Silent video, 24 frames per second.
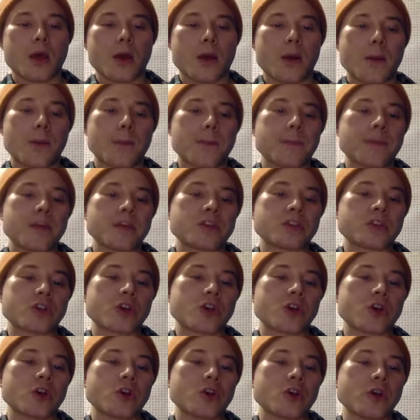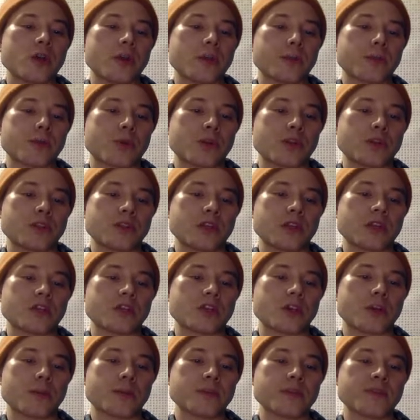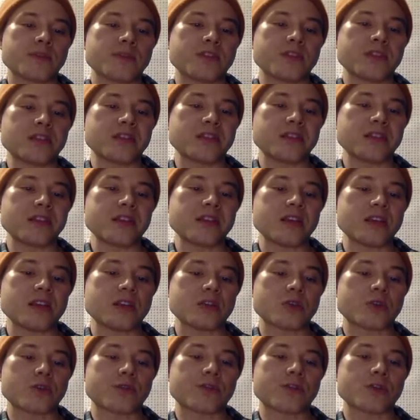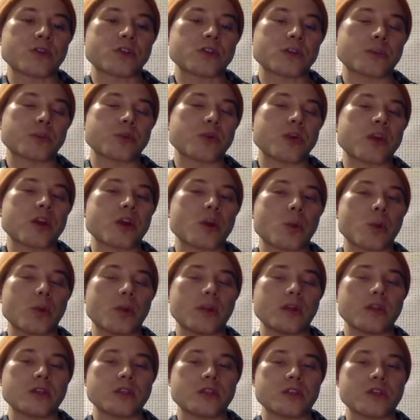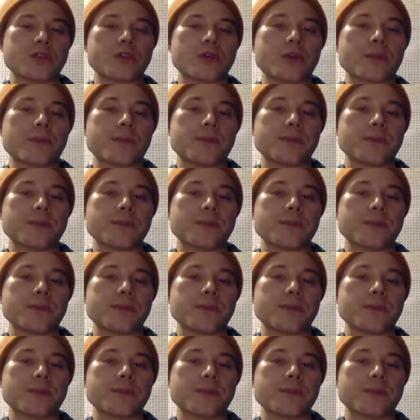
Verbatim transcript: maternal imprinting in terms of disease refers to Prader-Willi syndrome.